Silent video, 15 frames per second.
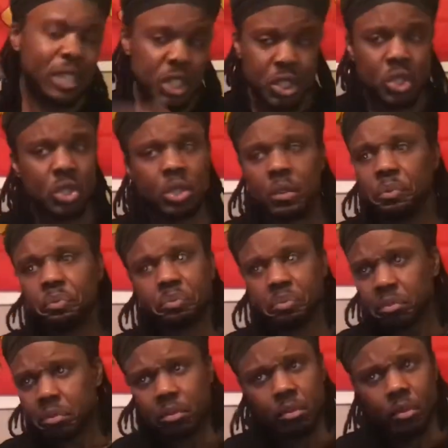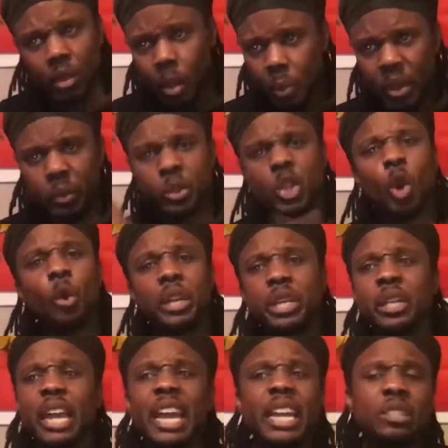just people know
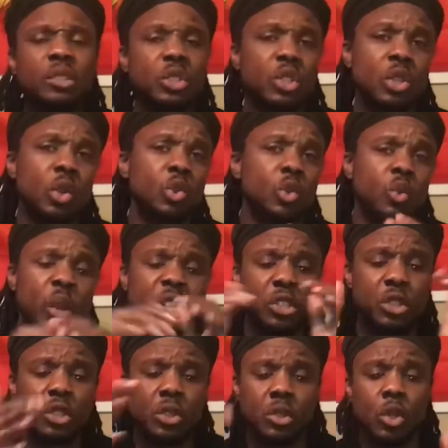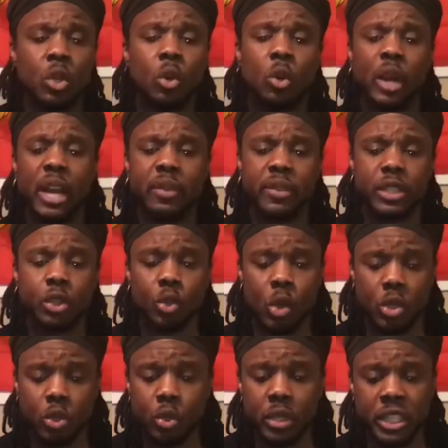any answers to those questions or have any
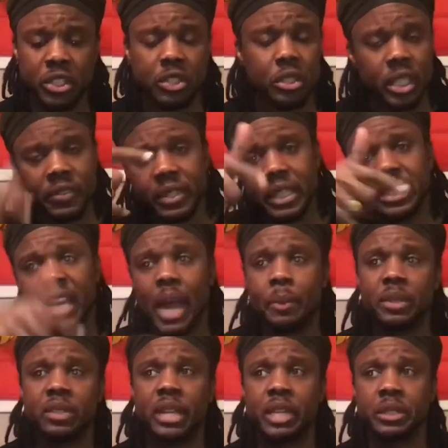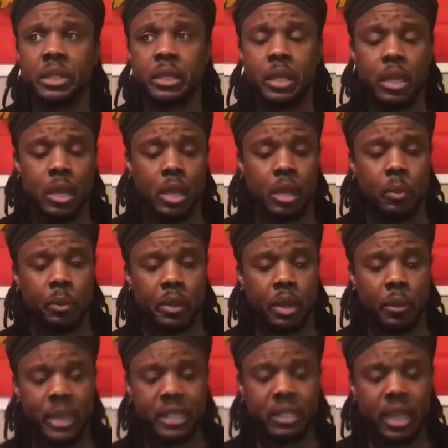thoughts on it, just leave it in the comment section. But um,
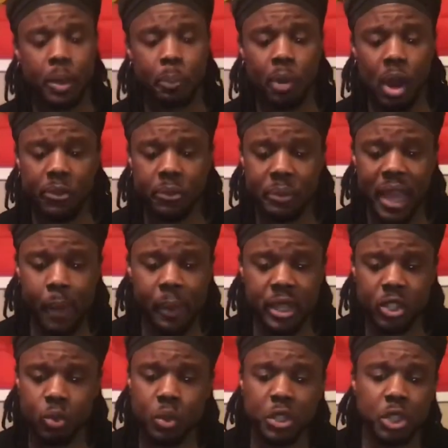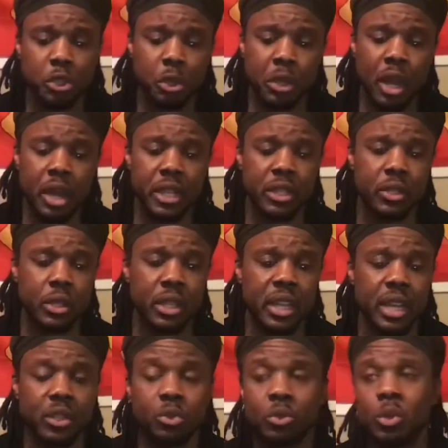like I said, apart from that, man, I just wanted to show y'all these
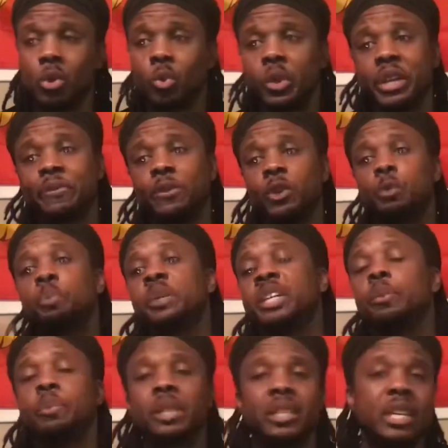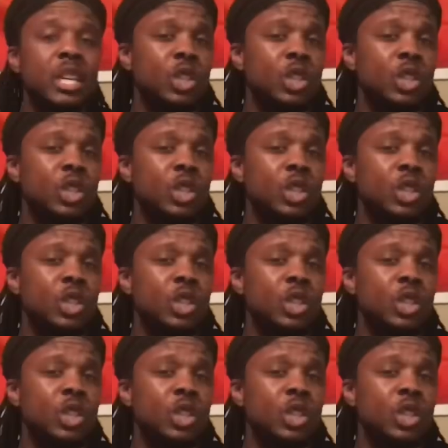kicks real quick. First pickup of the year,